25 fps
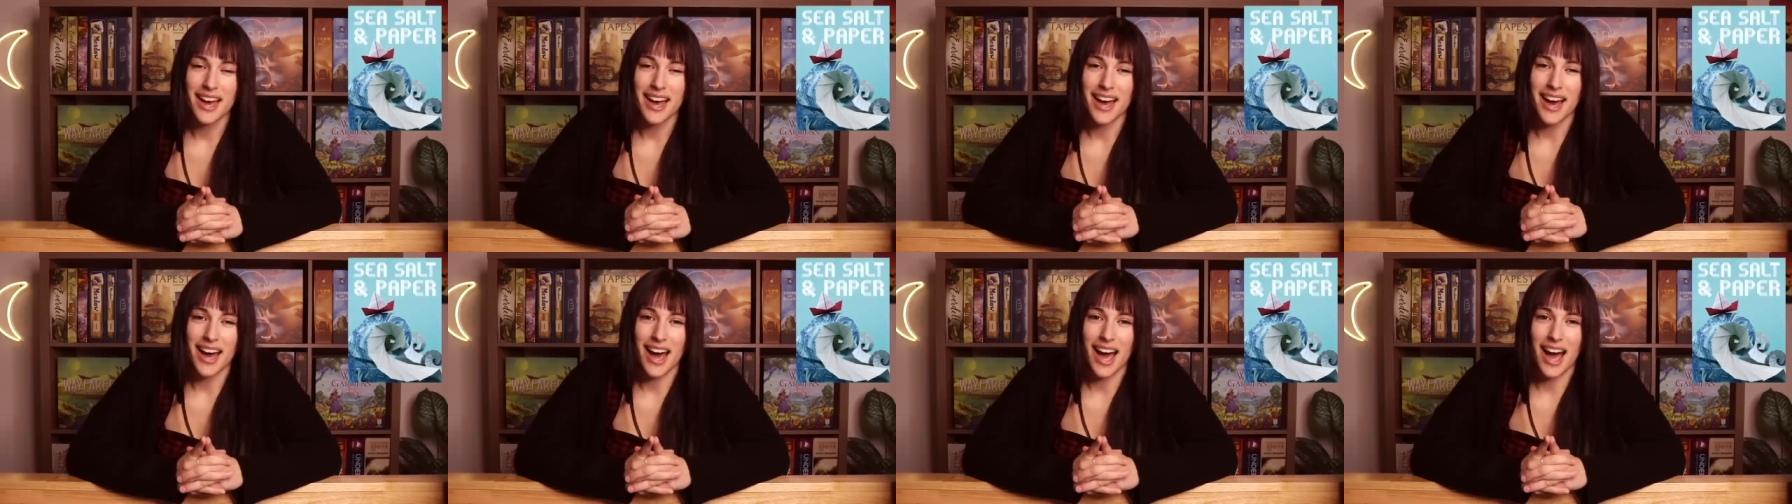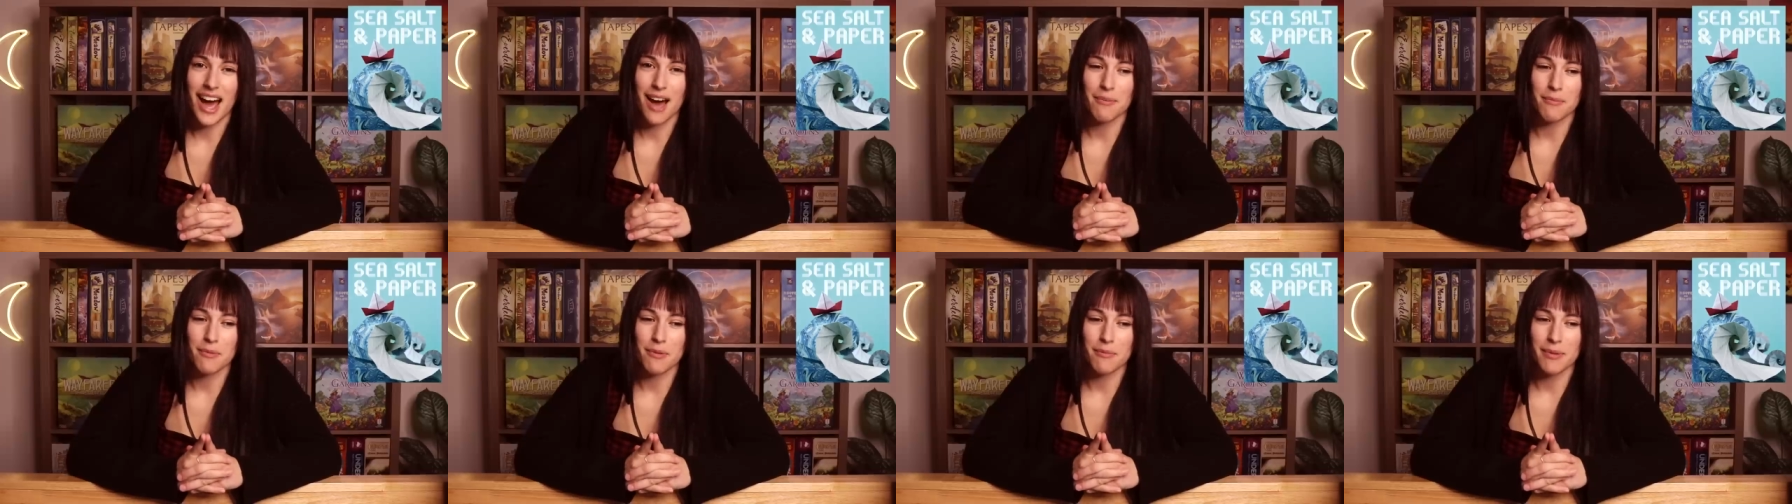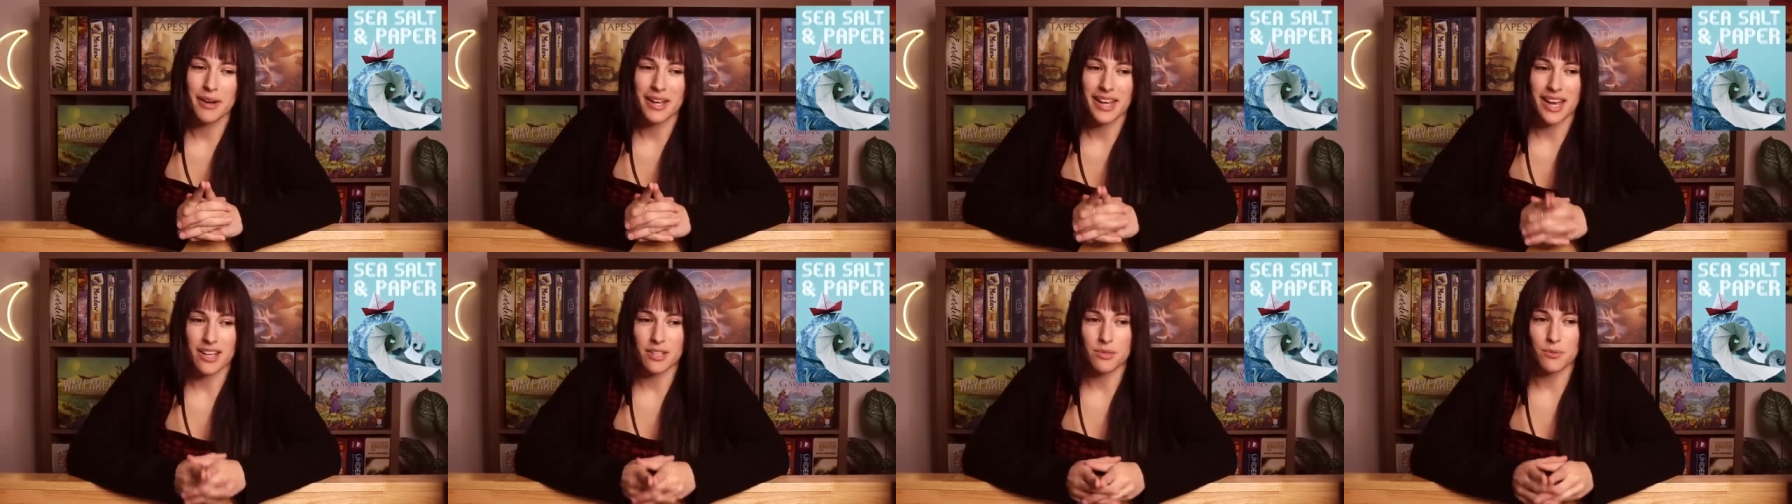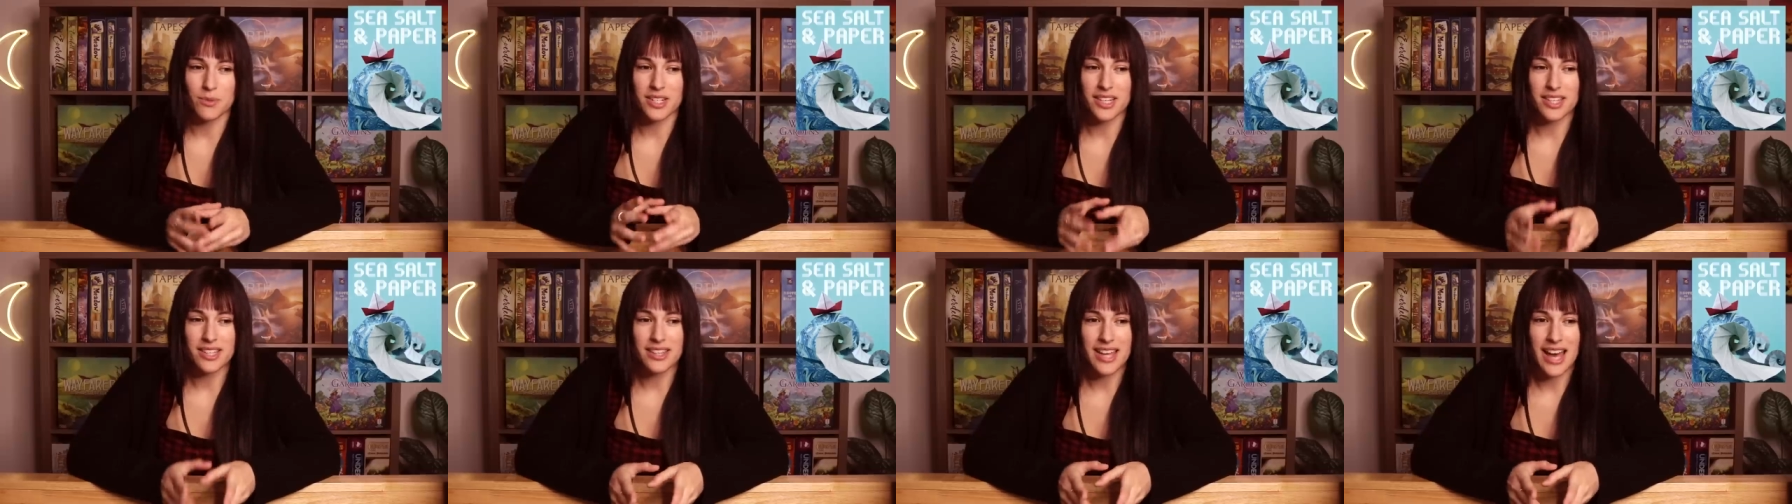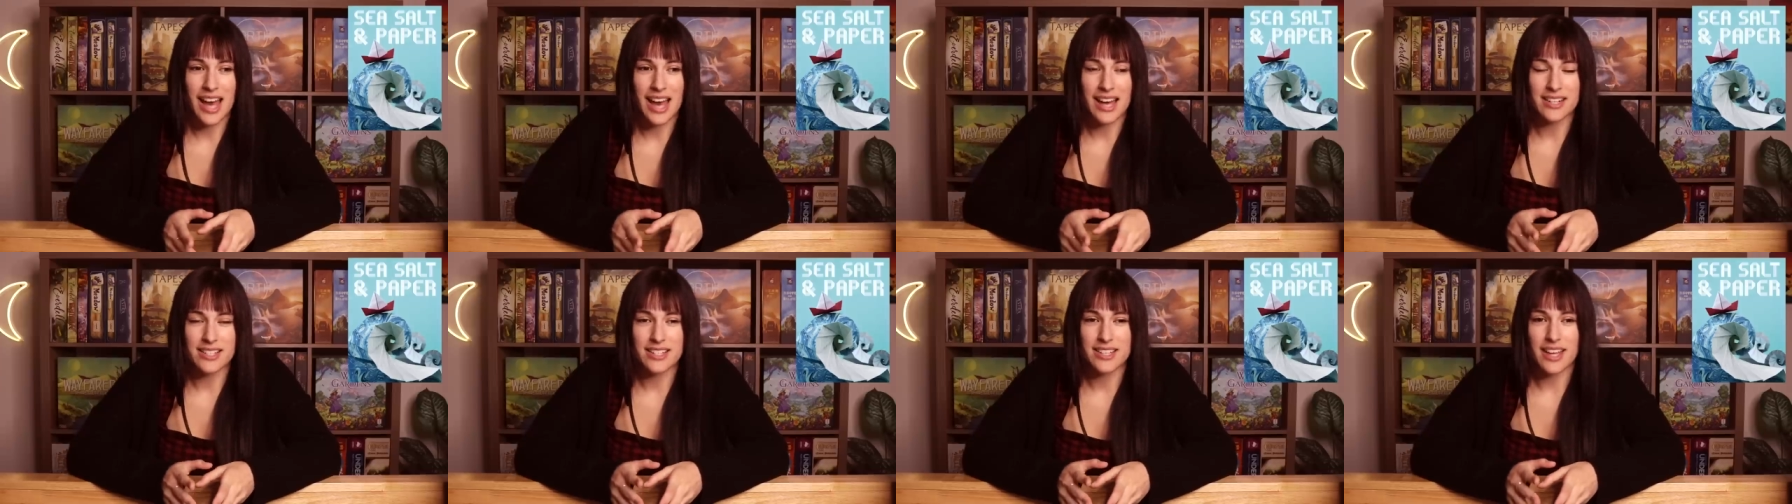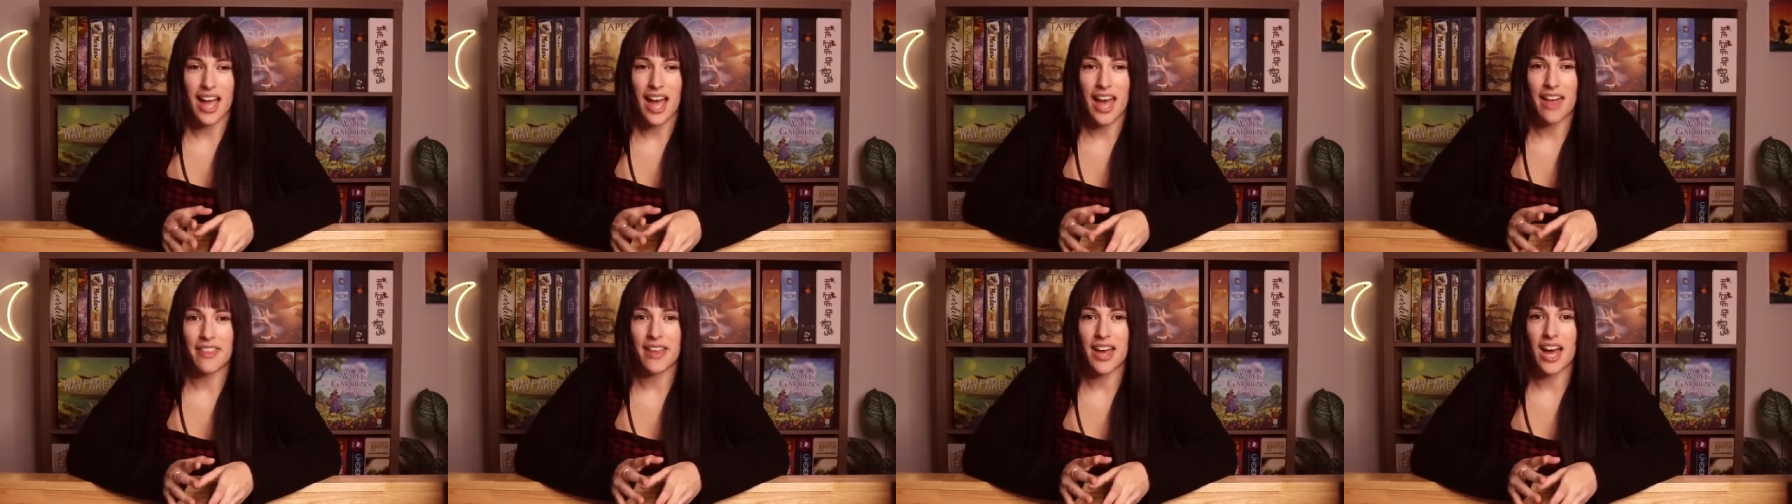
Um, but yes, we did that. And